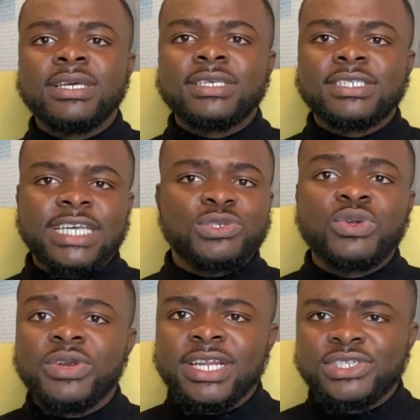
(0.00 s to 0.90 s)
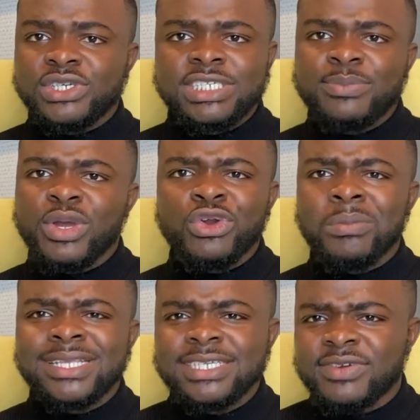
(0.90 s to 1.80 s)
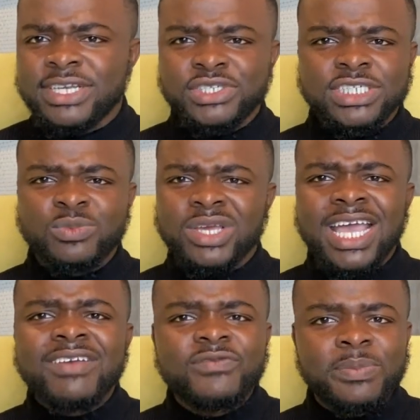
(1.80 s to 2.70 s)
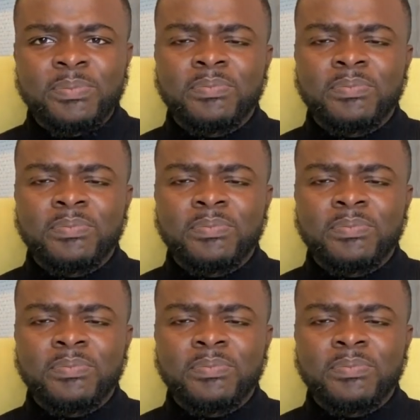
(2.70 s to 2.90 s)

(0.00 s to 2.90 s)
sexual relationship or a romantic relationship with every